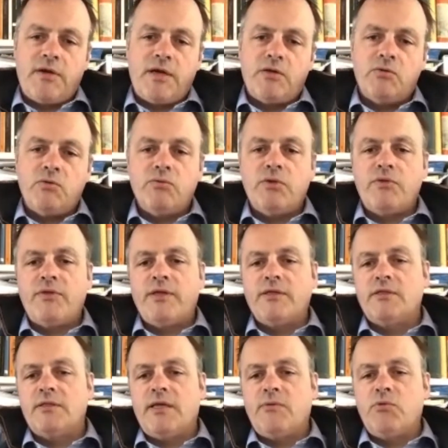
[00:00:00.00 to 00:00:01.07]
around all the
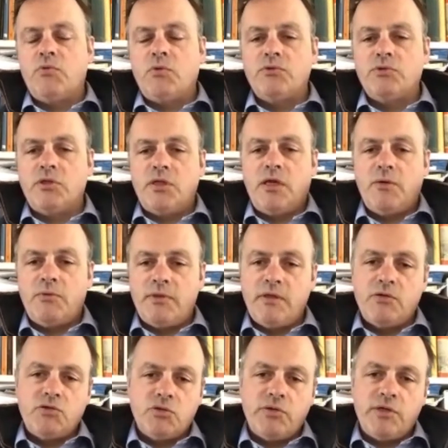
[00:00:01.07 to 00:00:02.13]
things that they would want to know when
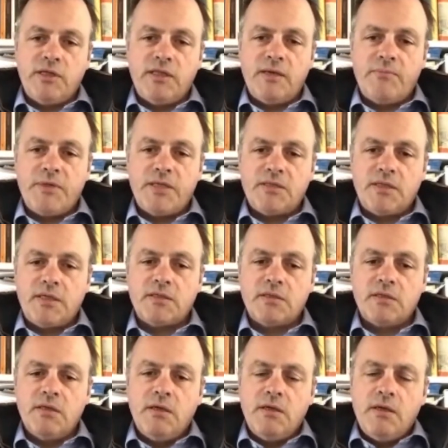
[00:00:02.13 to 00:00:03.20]
they're joining their business.